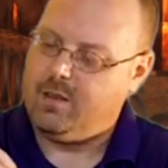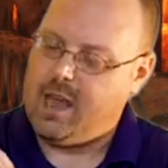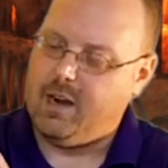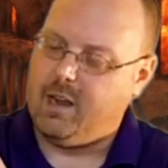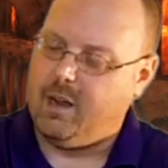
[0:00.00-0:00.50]

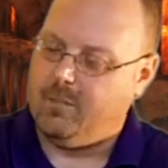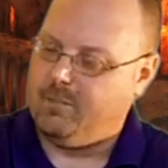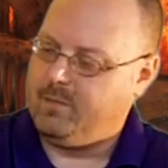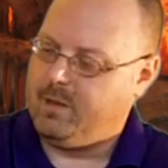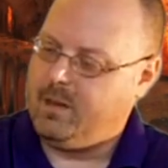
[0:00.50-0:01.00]
That
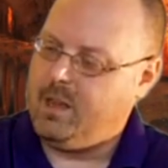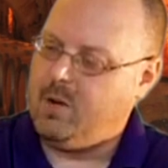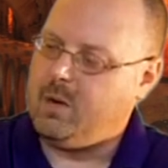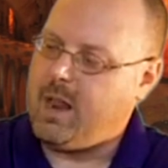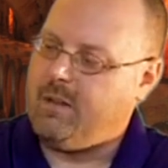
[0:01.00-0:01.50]
um,
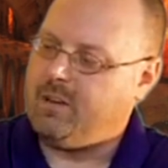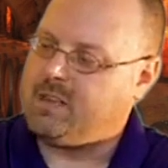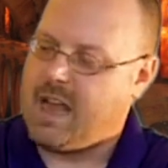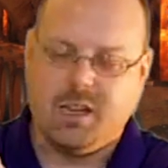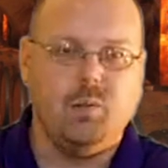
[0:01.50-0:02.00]
it would have
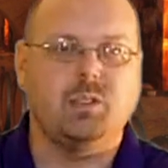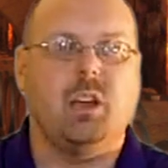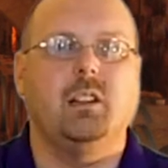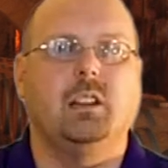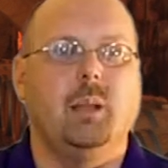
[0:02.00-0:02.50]
exactly what's
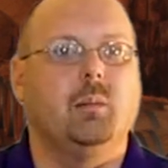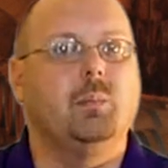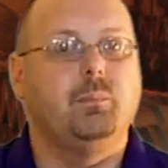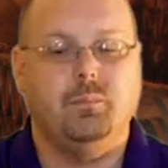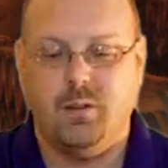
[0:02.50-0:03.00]
on the
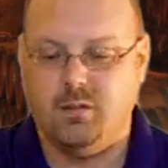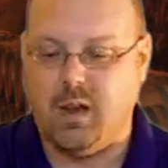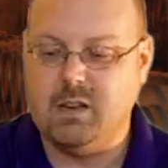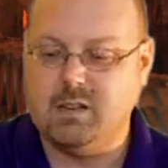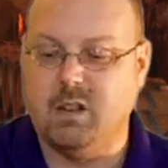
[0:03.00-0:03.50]
label.
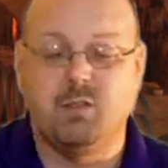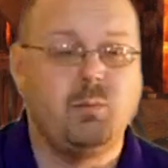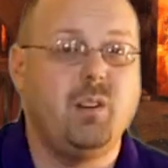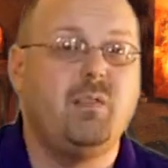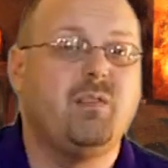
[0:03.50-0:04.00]
So I just thought it was
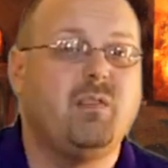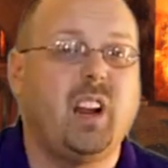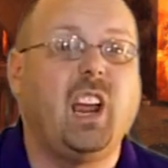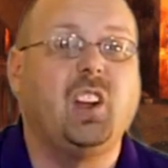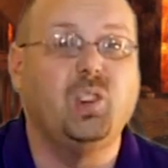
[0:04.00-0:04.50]
pretty
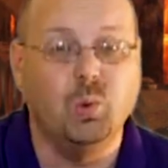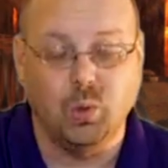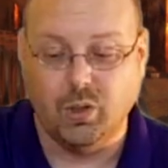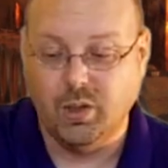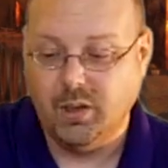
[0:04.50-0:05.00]
freaking
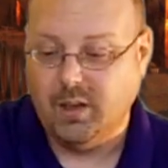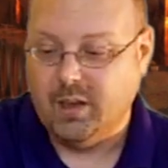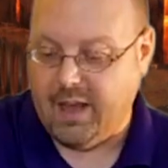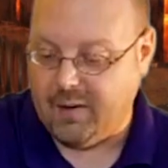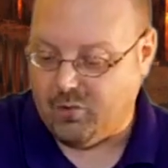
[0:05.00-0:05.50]
cool,
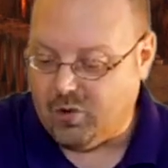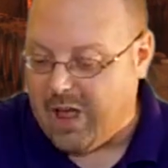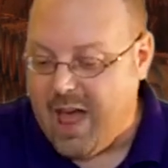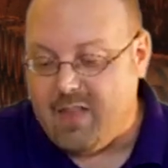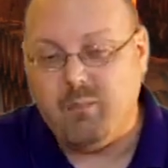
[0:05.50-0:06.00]
and I'm
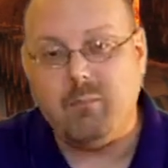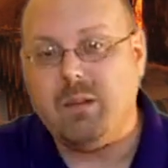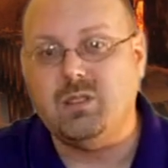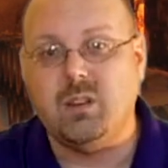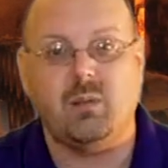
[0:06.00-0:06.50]
glad they
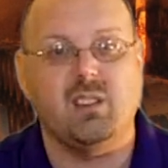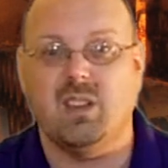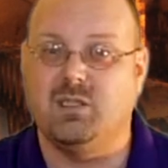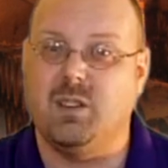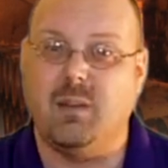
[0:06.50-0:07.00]
mentioned it because
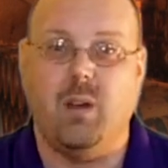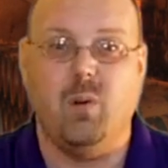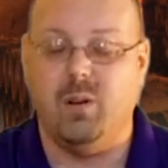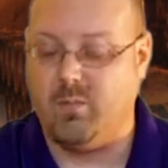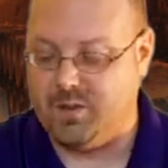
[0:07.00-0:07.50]
I was like, man, I
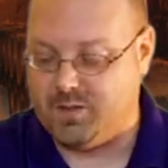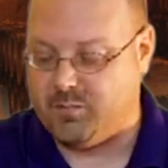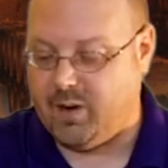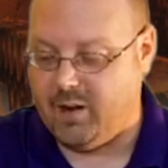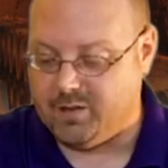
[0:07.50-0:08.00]
want to know what this
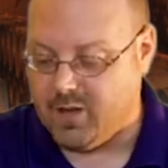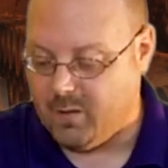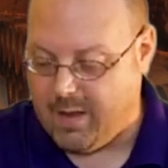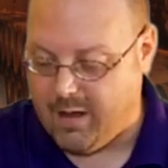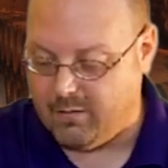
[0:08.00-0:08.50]
Braille is
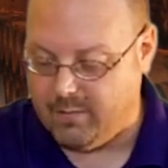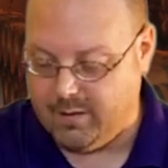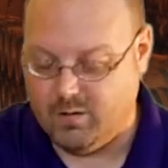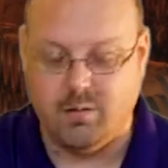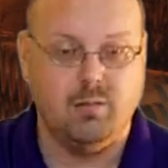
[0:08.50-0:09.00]
all about. I
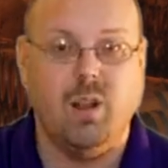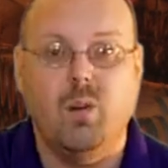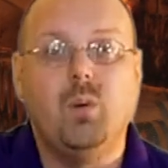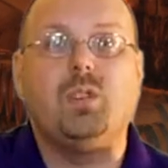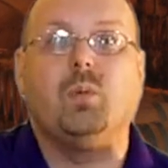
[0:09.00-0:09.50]
mean,
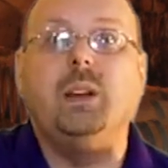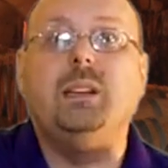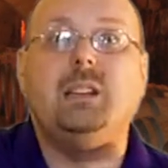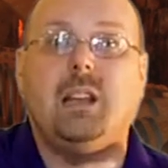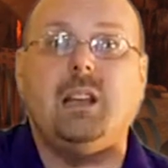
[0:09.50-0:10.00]
what the
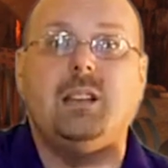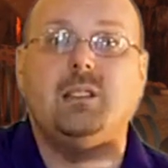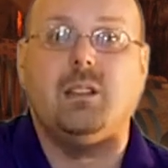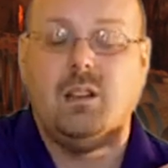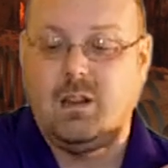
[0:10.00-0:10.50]
reasoning
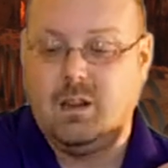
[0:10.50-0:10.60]
is.